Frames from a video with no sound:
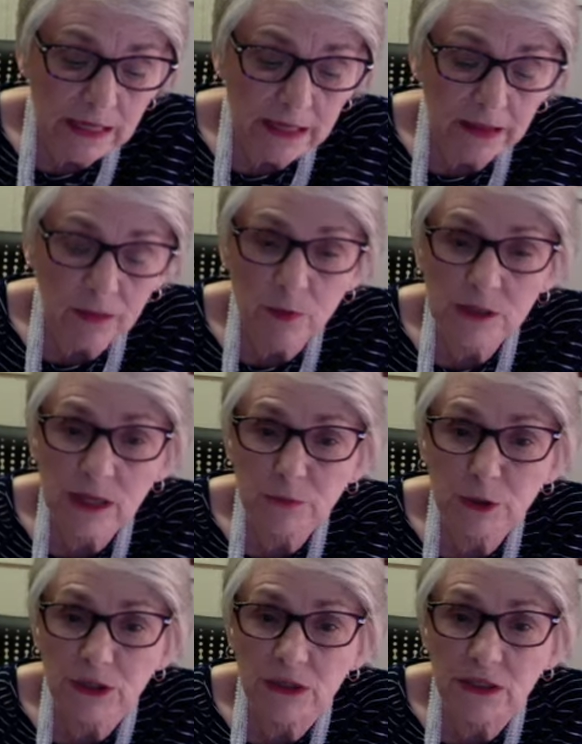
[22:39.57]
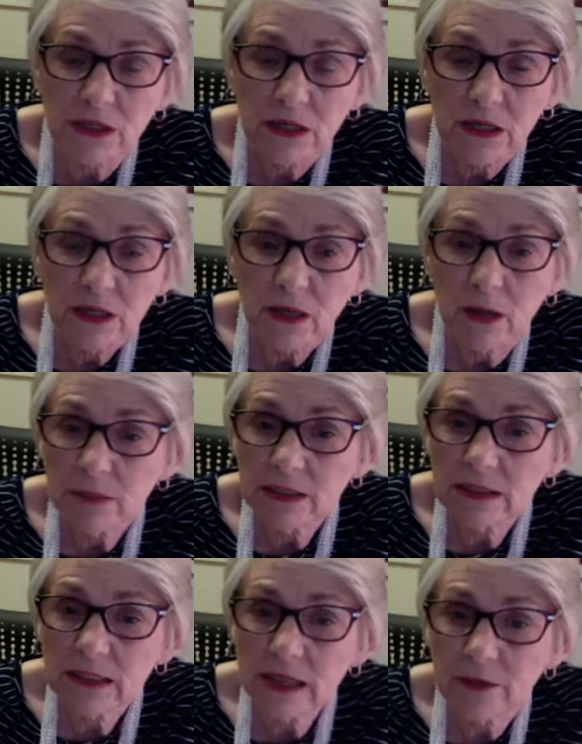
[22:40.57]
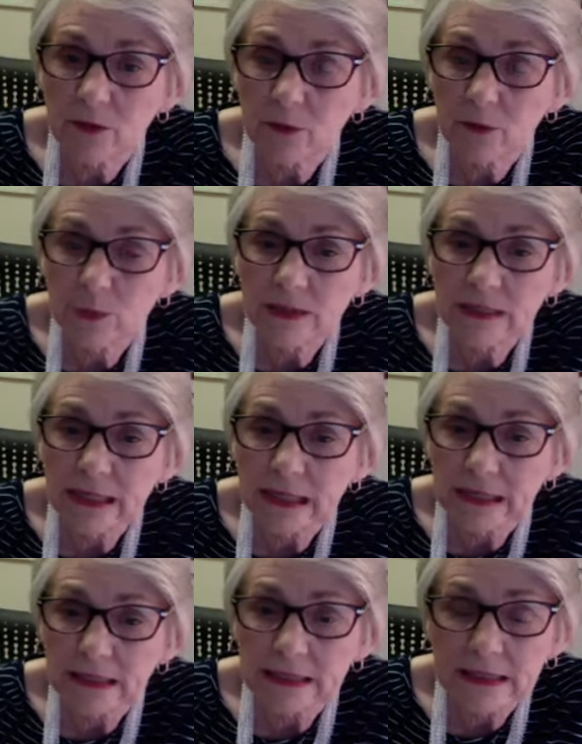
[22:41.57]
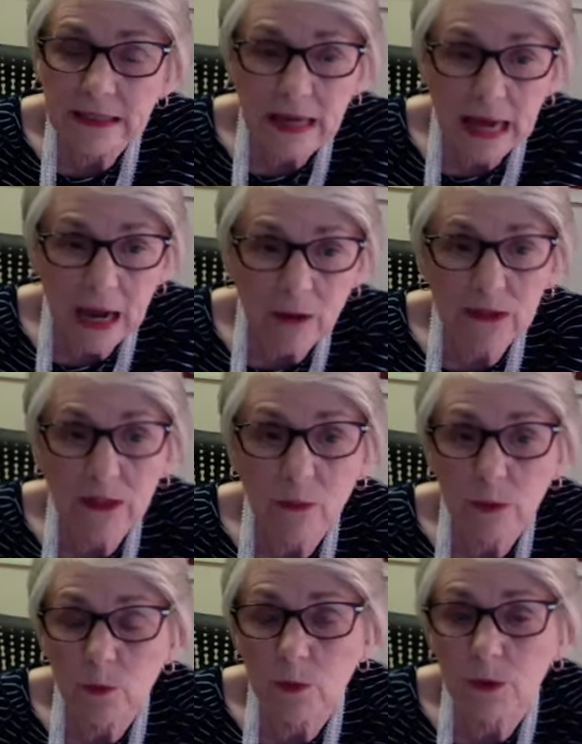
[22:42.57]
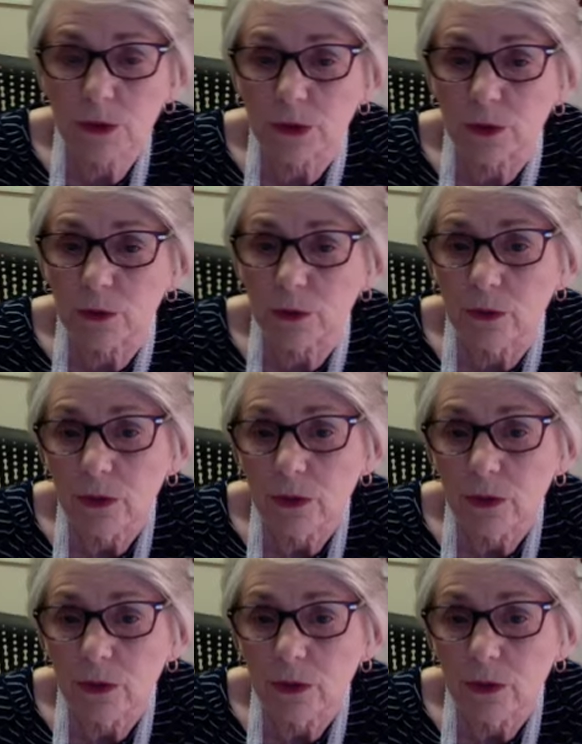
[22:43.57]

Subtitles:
and the perceptions coming together predict how someone will do